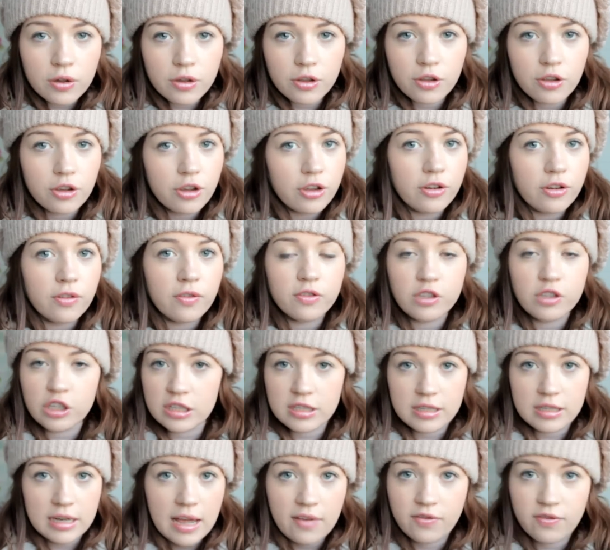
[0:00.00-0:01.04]
You could have
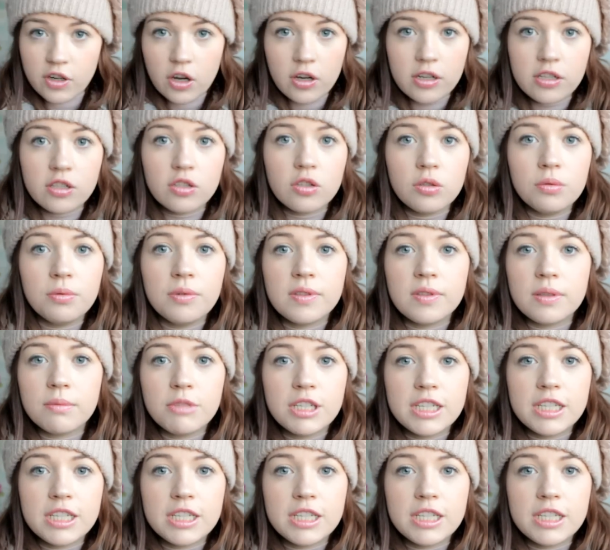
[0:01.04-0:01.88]
just left high school with some